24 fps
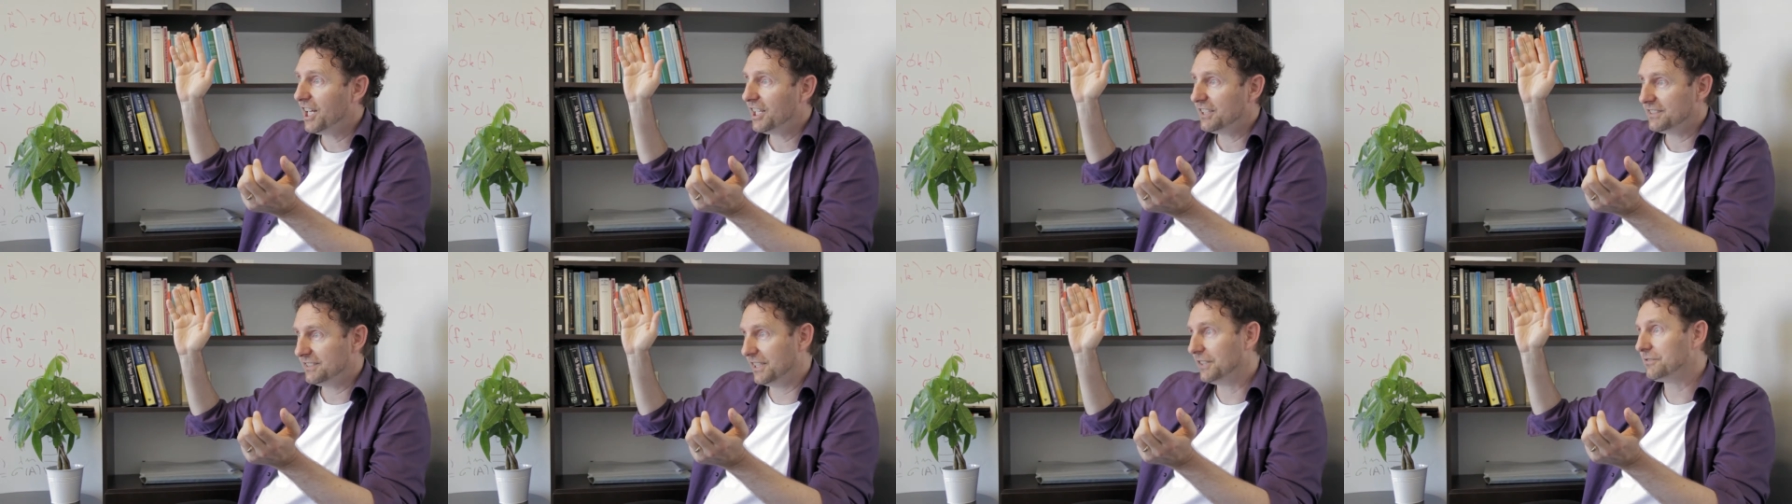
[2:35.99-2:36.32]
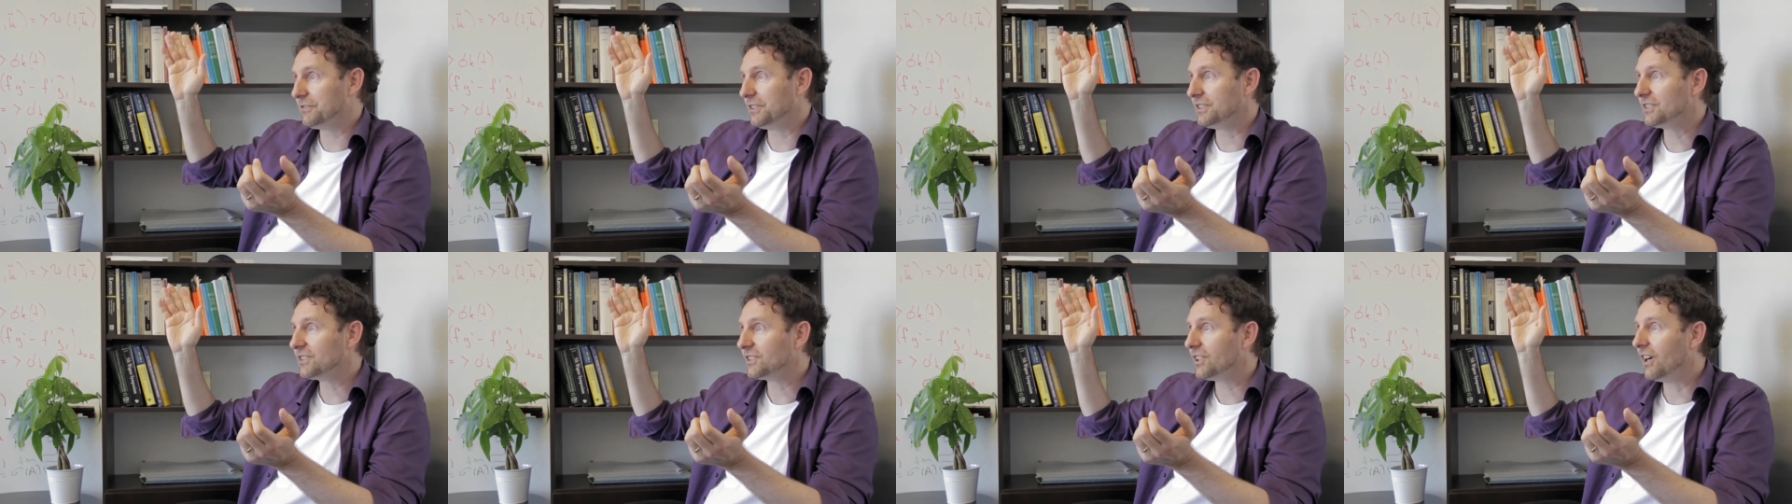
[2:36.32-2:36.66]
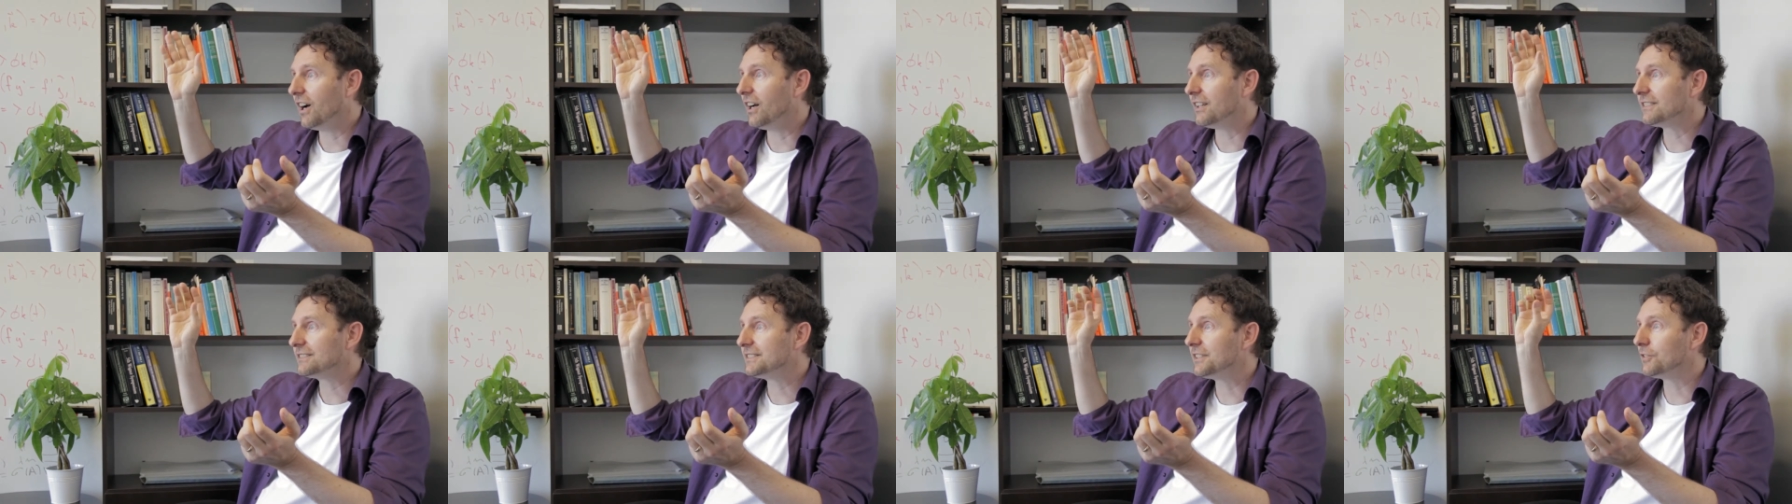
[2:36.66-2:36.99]
several
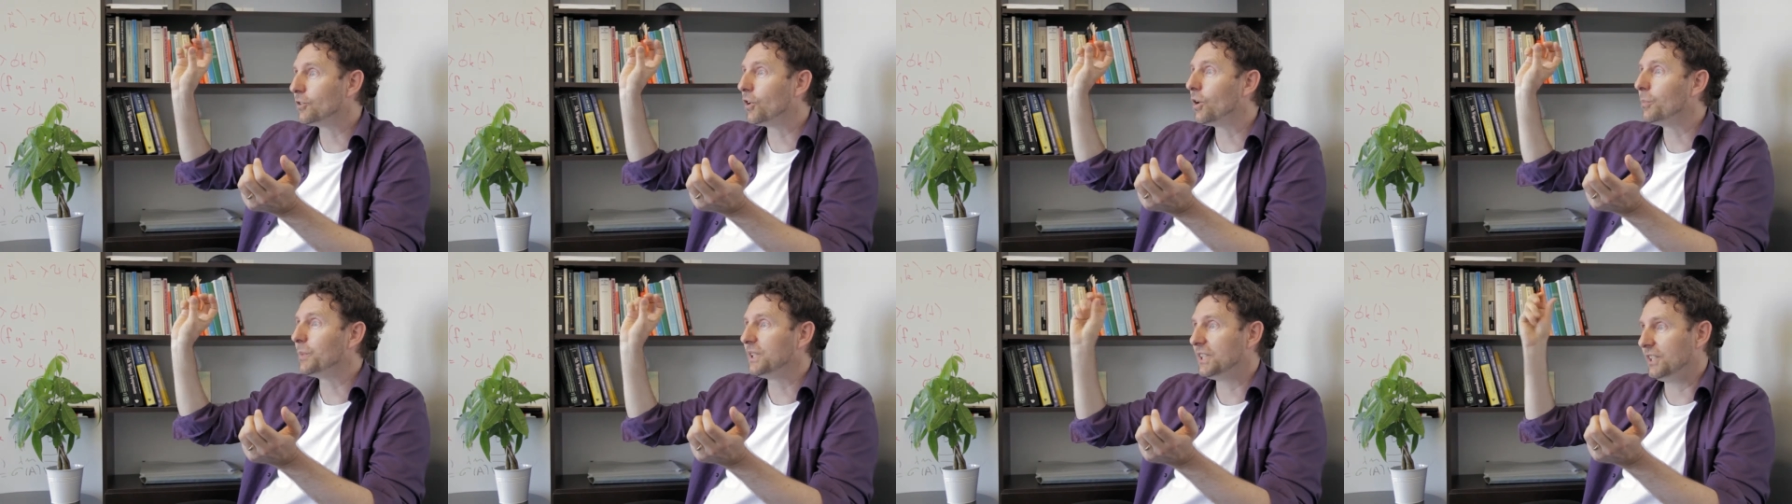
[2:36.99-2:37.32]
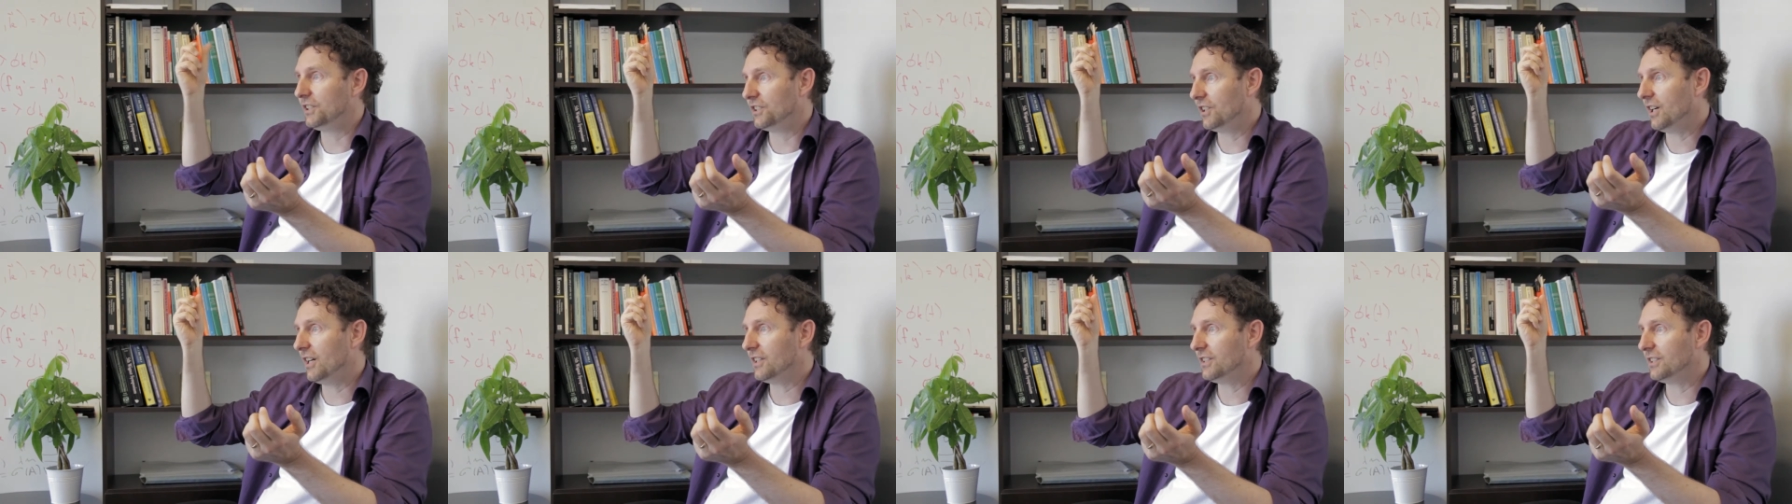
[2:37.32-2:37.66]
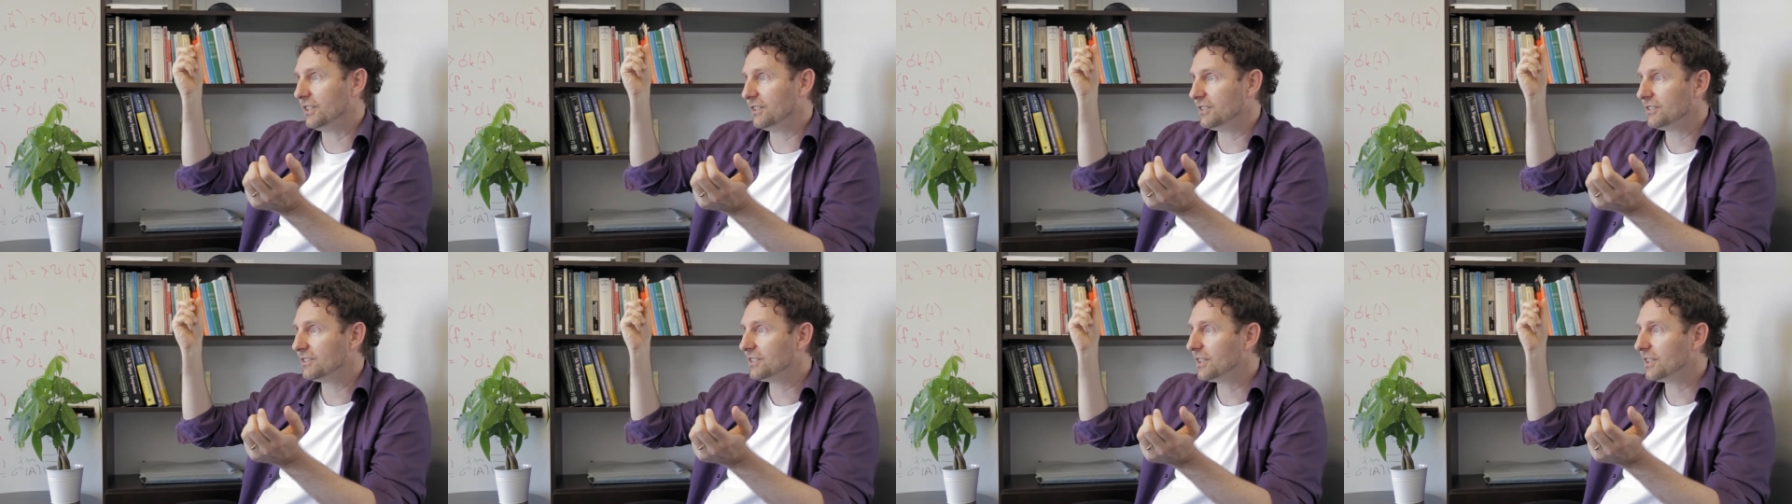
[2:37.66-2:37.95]
stars that orbit each other.